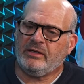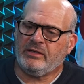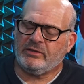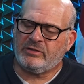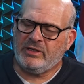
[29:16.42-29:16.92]

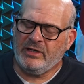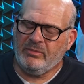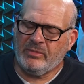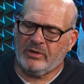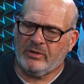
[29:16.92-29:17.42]

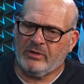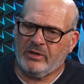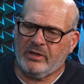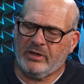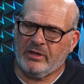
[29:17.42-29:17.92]
steam
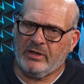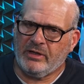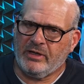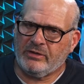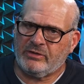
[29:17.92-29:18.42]

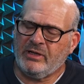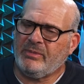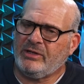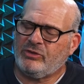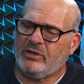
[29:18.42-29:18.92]

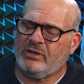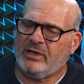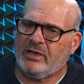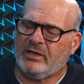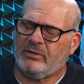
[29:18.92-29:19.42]
engine,
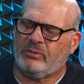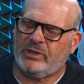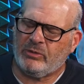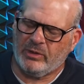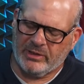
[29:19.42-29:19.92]
what do you
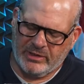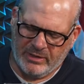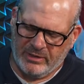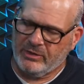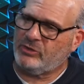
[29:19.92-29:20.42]
call it?
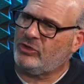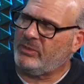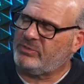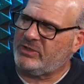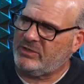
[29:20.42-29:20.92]
The
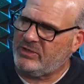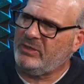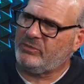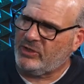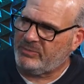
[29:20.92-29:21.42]
ships, the
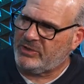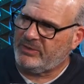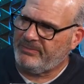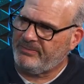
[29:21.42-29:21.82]
steamships.